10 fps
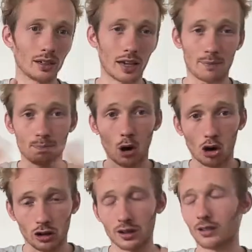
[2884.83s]
can
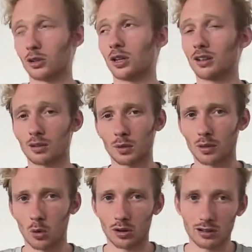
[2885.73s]
part. And so you get some of the
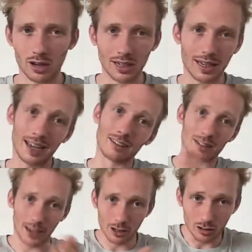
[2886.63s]
more sunny days
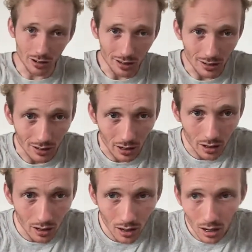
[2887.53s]
later in the season.
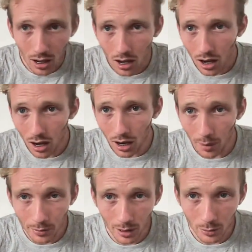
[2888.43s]

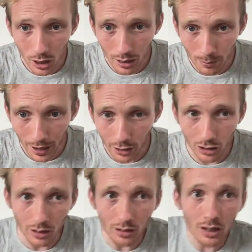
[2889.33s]
So I'm checking
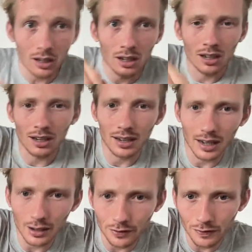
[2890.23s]
batteries. And I
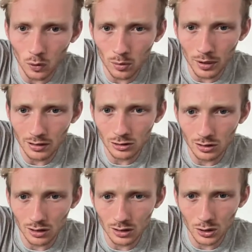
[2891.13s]
have 4 messages
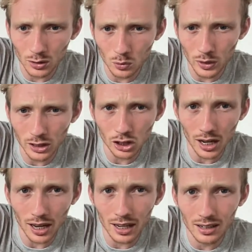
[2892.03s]
on
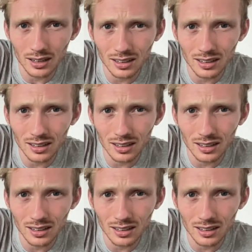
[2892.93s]
WeChat.